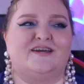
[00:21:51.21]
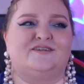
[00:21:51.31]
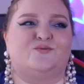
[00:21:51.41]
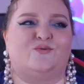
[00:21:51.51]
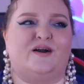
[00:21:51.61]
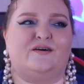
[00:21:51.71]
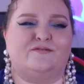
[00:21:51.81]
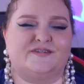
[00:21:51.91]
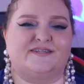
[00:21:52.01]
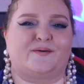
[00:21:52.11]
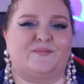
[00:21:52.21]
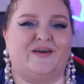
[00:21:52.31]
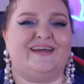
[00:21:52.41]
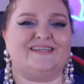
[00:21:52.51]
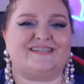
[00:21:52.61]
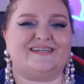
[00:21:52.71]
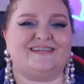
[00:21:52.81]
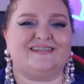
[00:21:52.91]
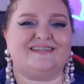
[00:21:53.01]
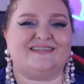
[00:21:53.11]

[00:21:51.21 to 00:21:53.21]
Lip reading: as well for some reason.